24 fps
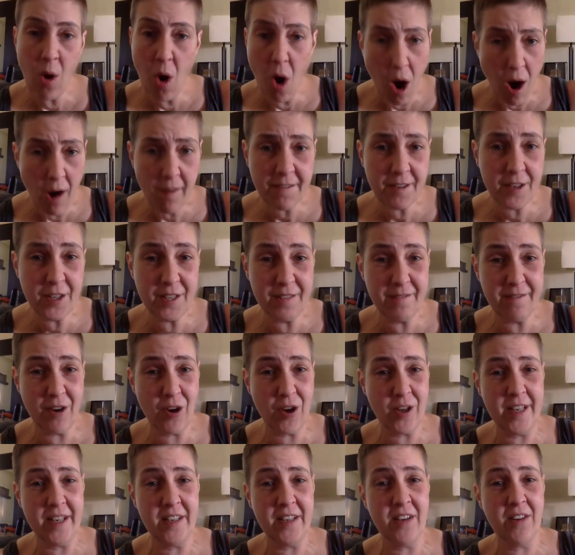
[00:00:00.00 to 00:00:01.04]
offered to
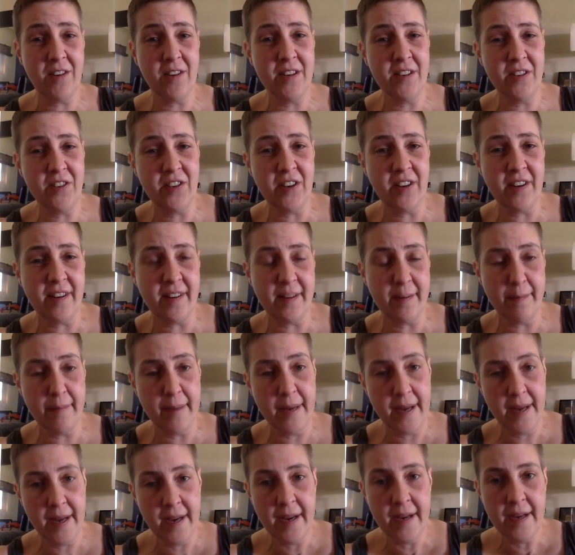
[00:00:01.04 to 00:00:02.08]
volunteer his time
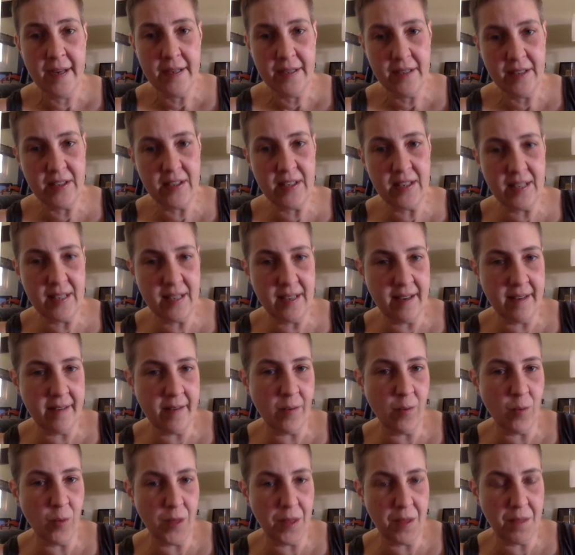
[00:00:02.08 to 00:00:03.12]
to sit
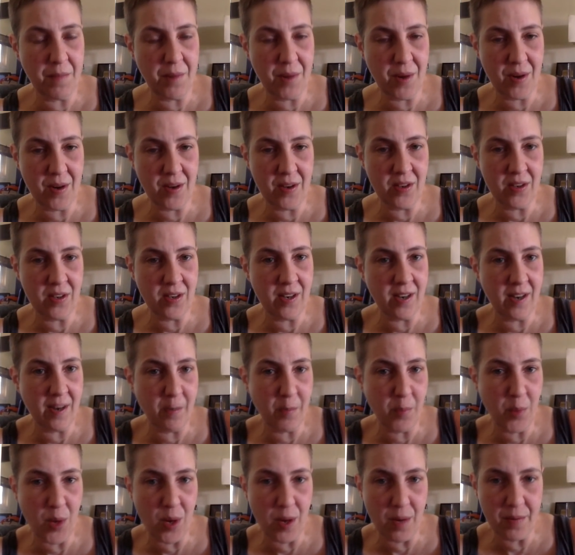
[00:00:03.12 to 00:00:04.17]
down with the parties in an
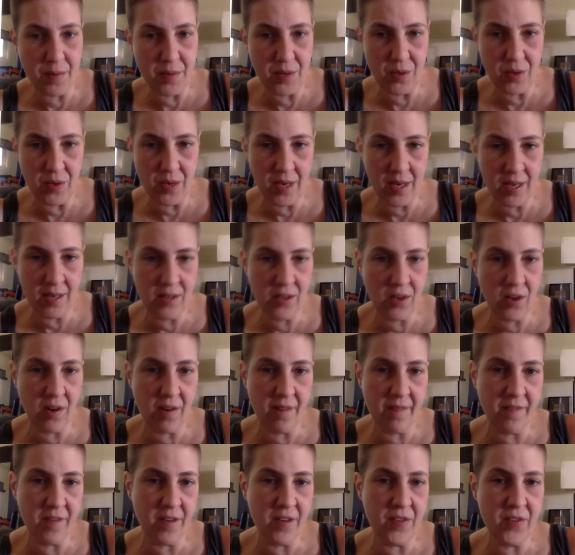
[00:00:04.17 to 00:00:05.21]
impromptu case
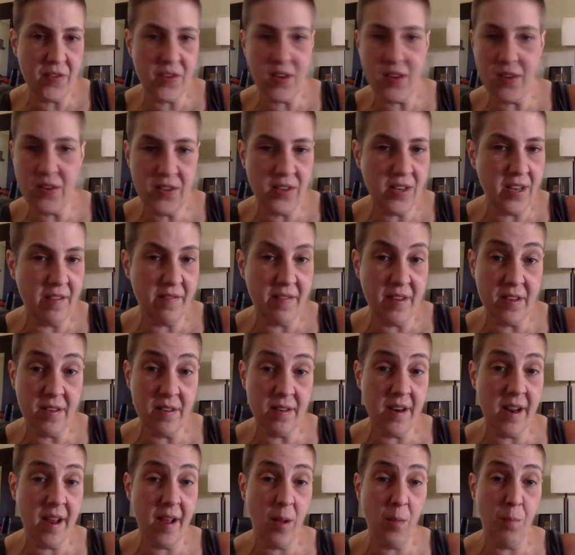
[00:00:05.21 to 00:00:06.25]
conference and see if he
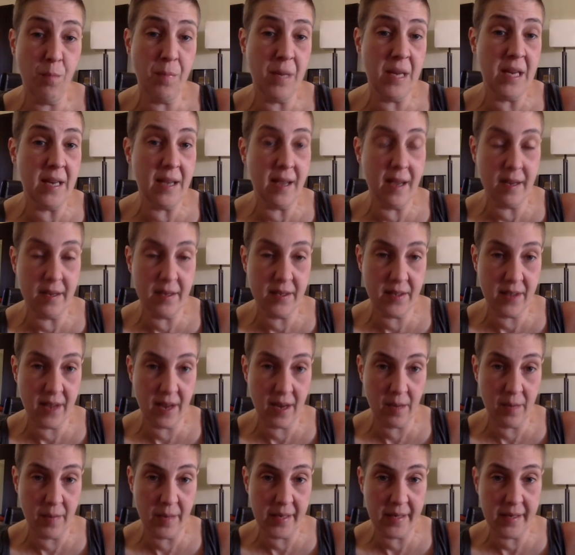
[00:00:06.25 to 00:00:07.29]
couldn't help mediate a
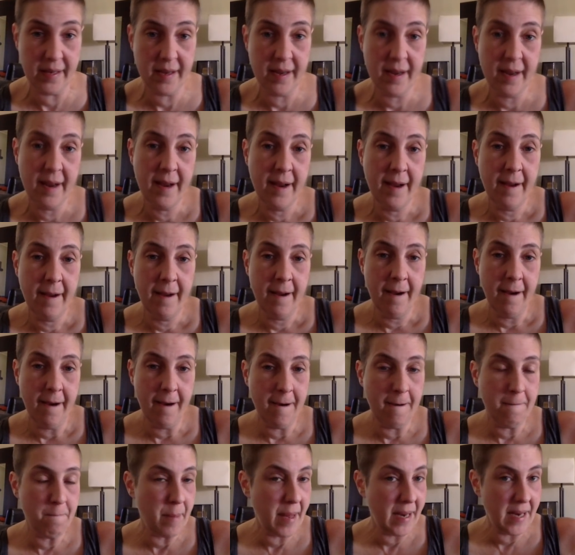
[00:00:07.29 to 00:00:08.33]
settlement.
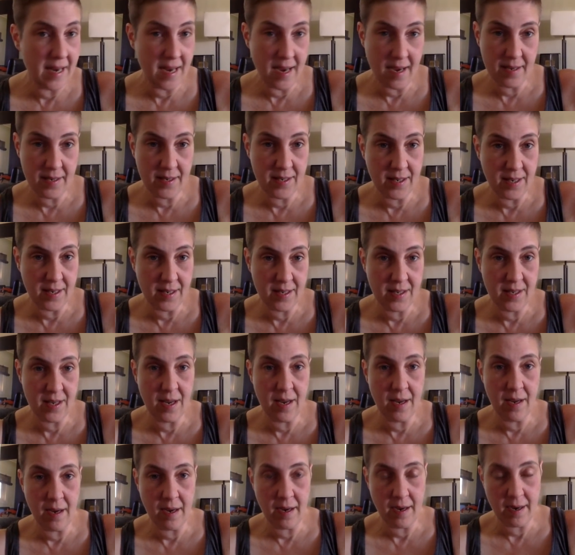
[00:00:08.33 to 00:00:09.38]
And he asked us,
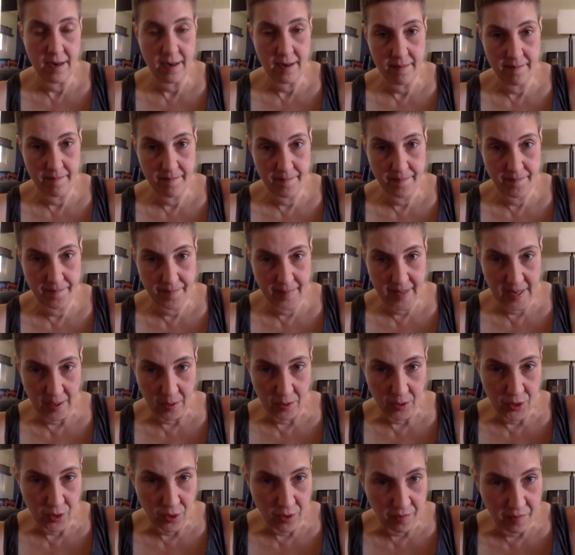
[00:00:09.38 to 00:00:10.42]

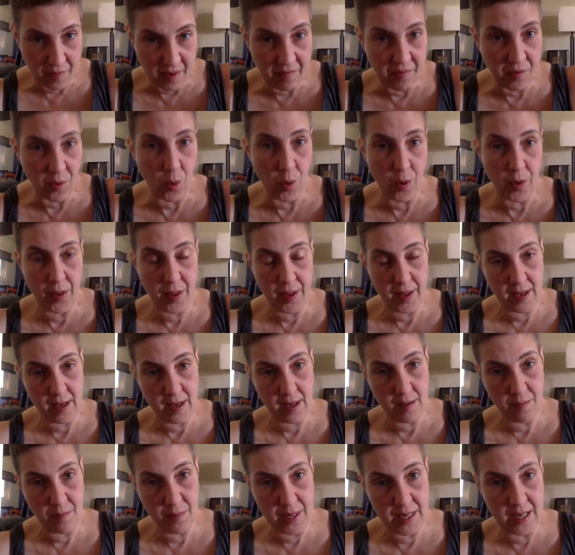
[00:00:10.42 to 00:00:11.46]
sort of before
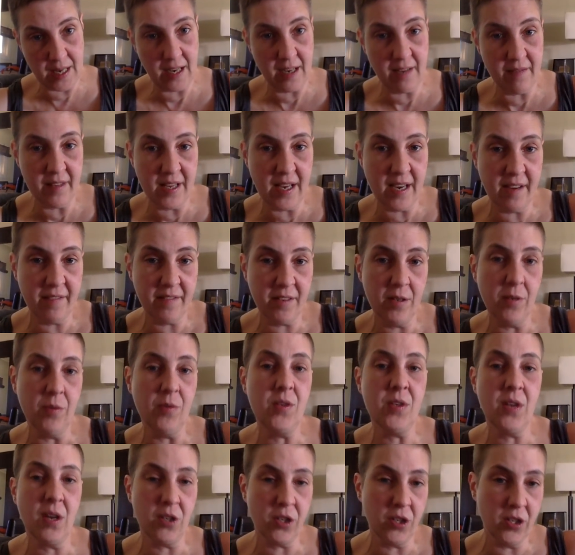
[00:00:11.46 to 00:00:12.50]
the beginning of the afternoon
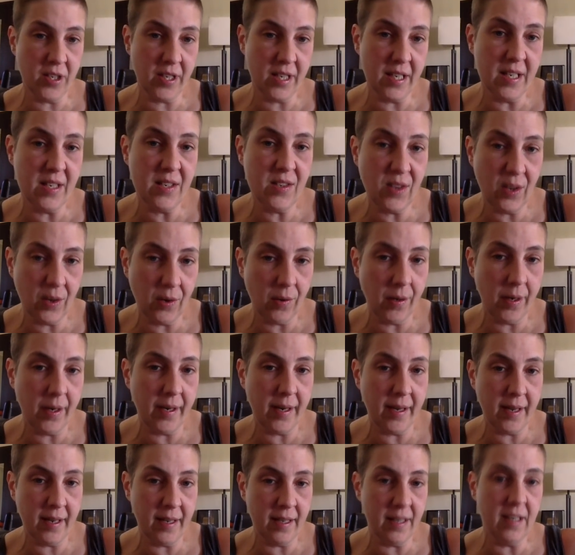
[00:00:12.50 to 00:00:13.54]
session, to consider
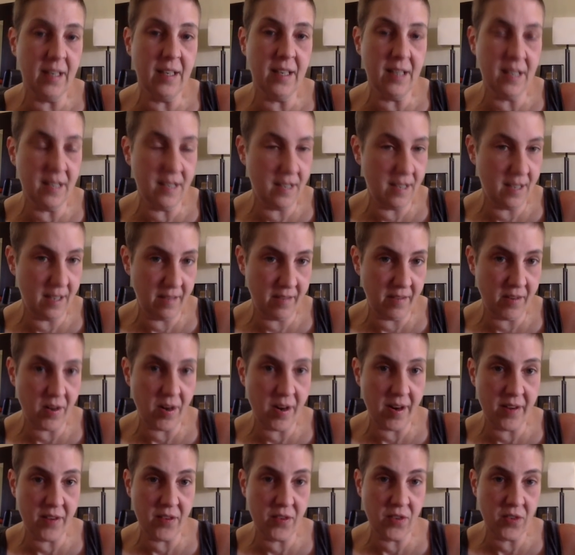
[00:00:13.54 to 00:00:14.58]
it and give our
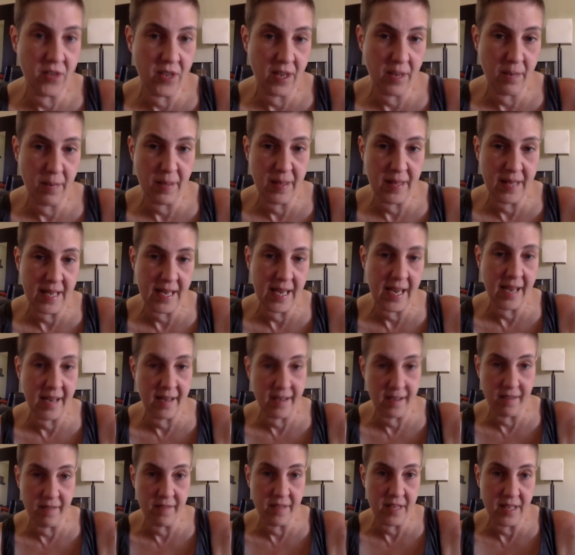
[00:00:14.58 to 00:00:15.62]
answer to him at the
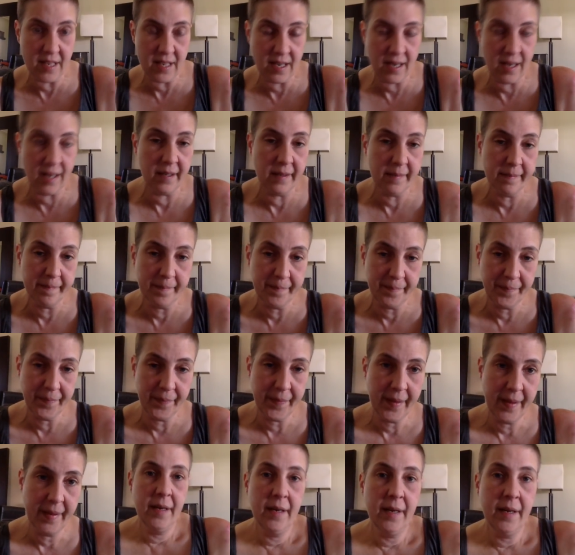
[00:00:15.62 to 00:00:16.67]
end of the day.
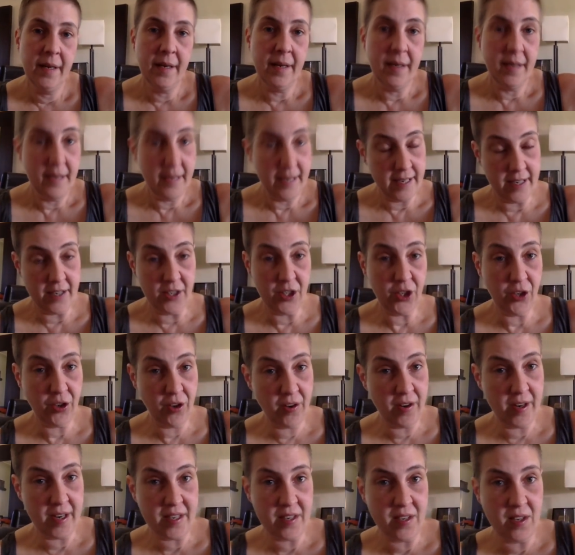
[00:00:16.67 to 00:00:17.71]
He
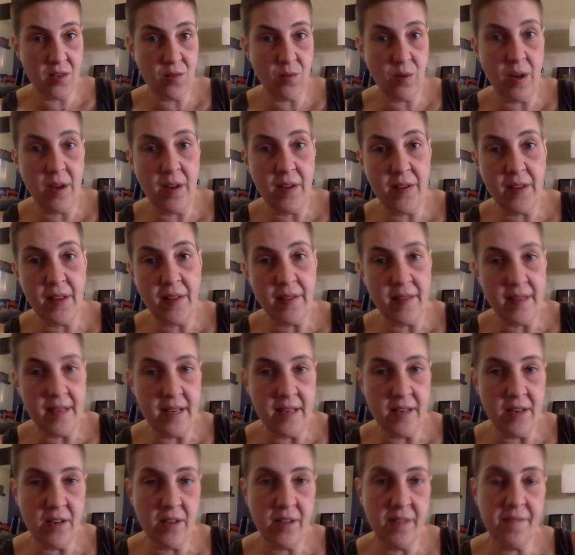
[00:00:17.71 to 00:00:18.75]
assured us as well that the
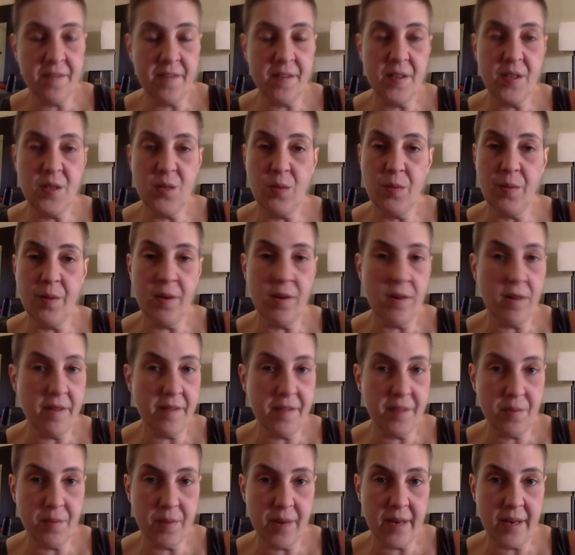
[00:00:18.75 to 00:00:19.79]
conference would be
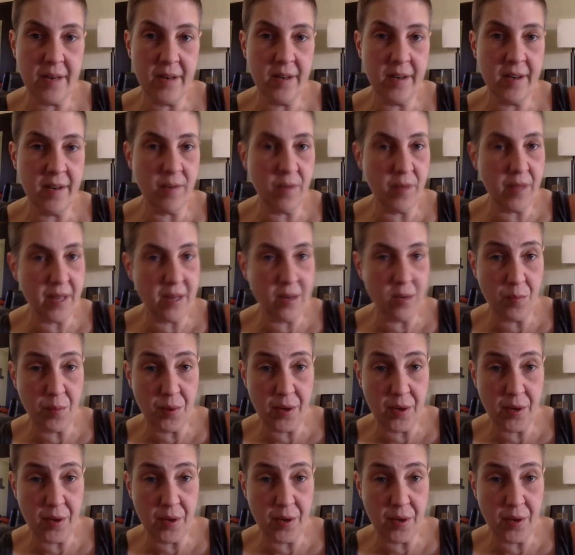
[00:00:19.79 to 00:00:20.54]
off the record and without